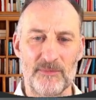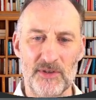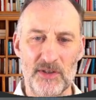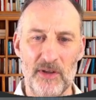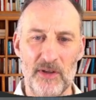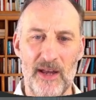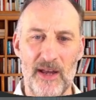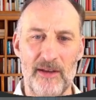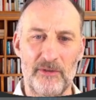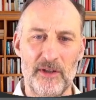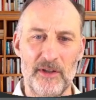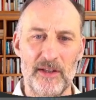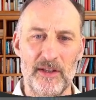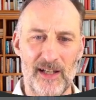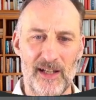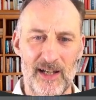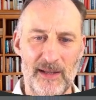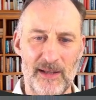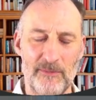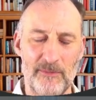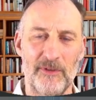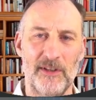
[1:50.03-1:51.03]
So every
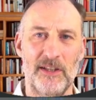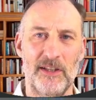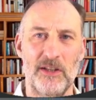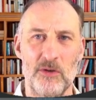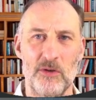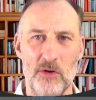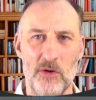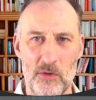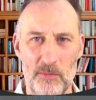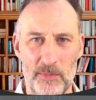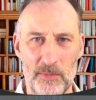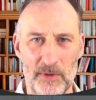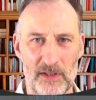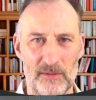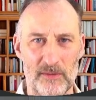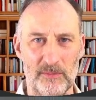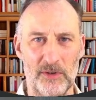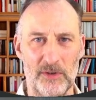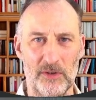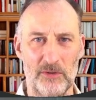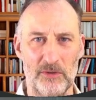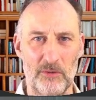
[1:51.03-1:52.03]
time when you open
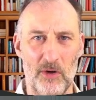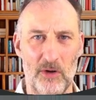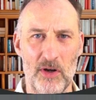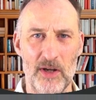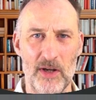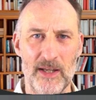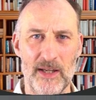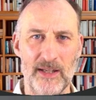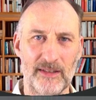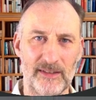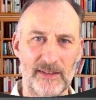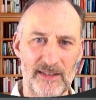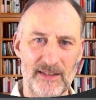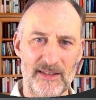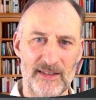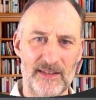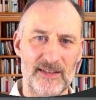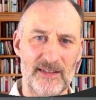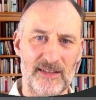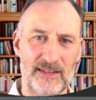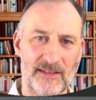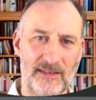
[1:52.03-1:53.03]
up the drawing,
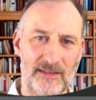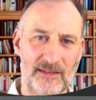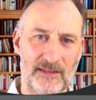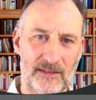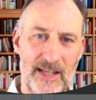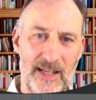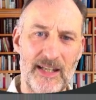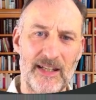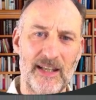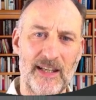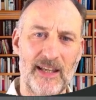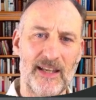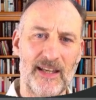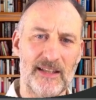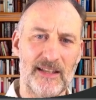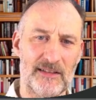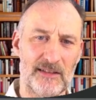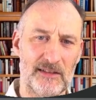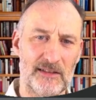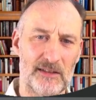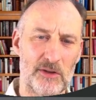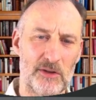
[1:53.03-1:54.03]
this scene
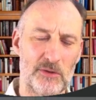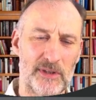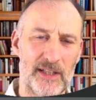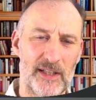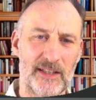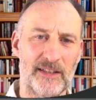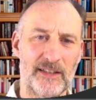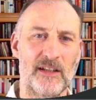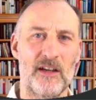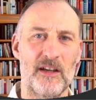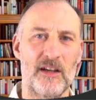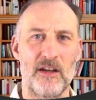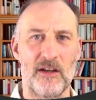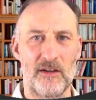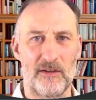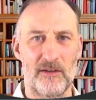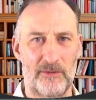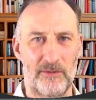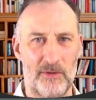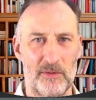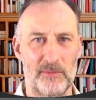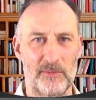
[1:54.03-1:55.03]
is loaded
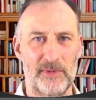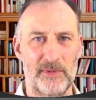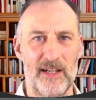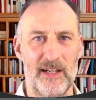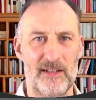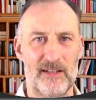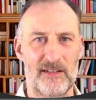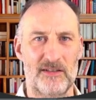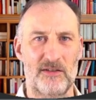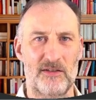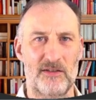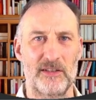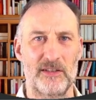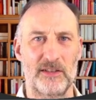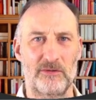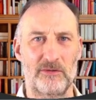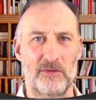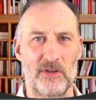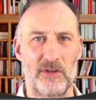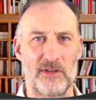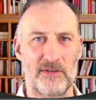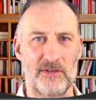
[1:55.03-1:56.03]
from the
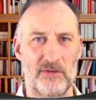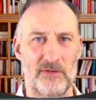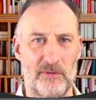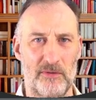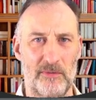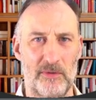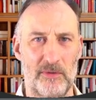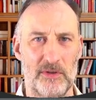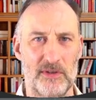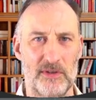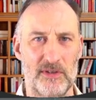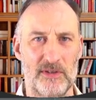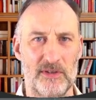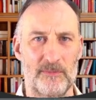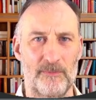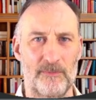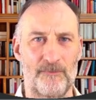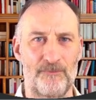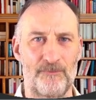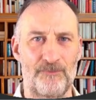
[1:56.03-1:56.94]
Excalidraw servers.